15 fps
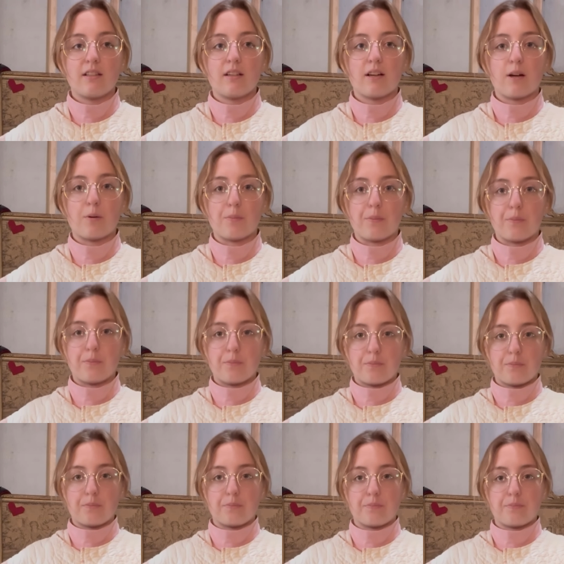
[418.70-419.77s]
how
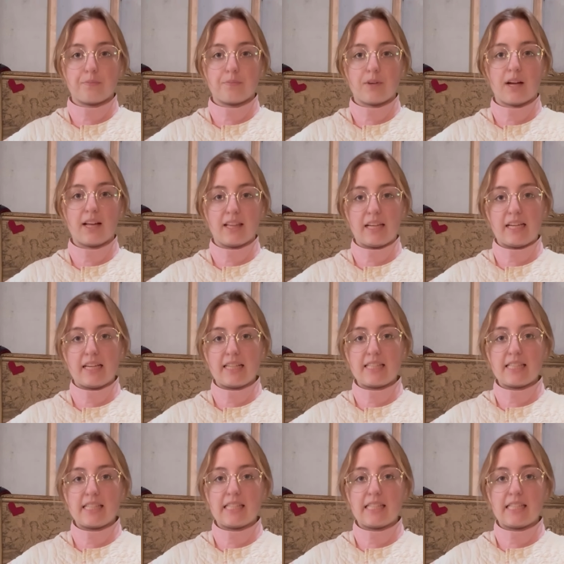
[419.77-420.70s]
I like it.